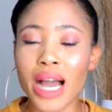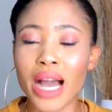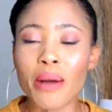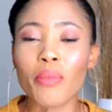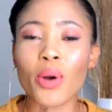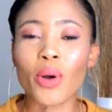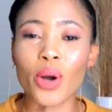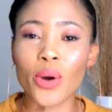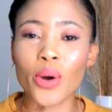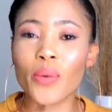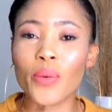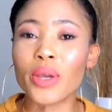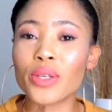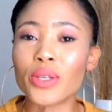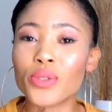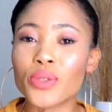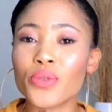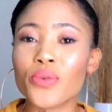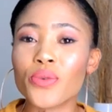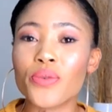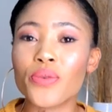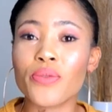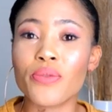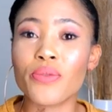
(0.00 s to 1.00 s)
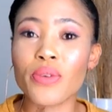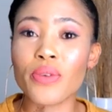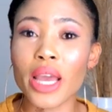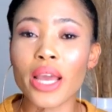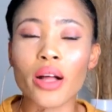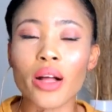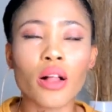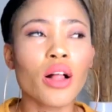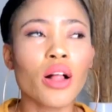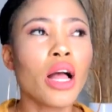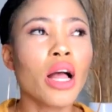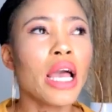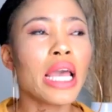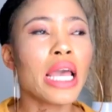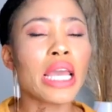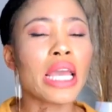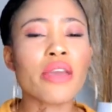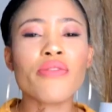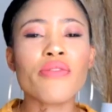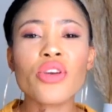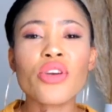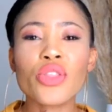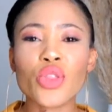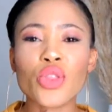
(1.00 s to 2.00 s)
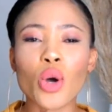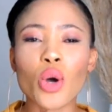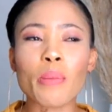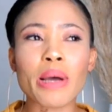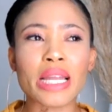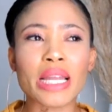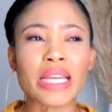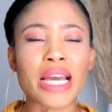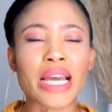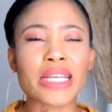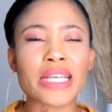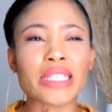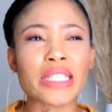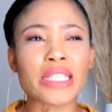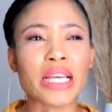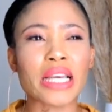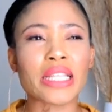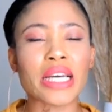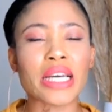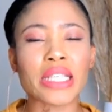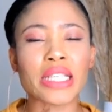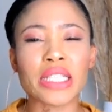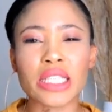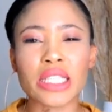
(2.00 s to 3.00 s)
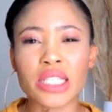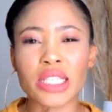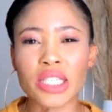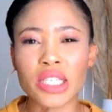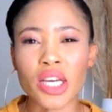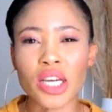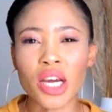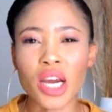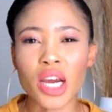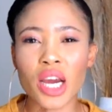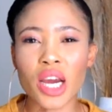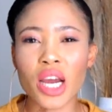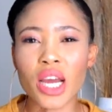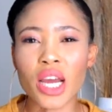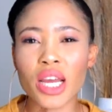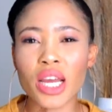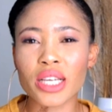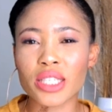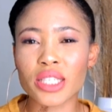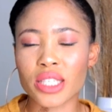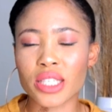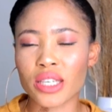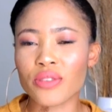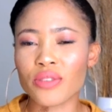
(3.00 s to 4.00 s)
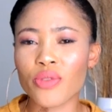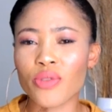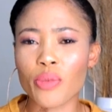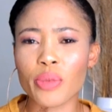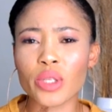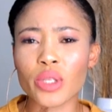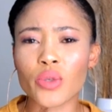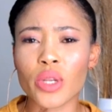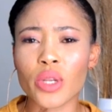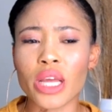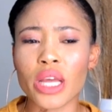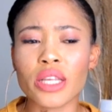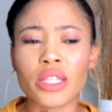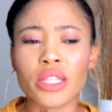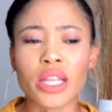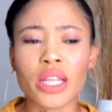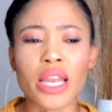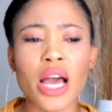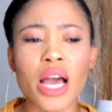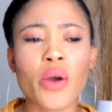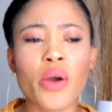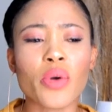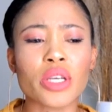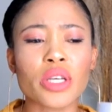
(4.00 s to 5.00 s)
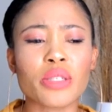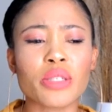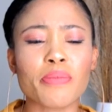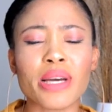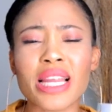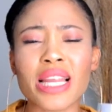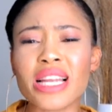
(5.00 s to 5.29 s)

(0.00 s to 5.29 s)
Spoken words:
I'm going to fail. Even though my dad said that this year it's just for me to learn the language,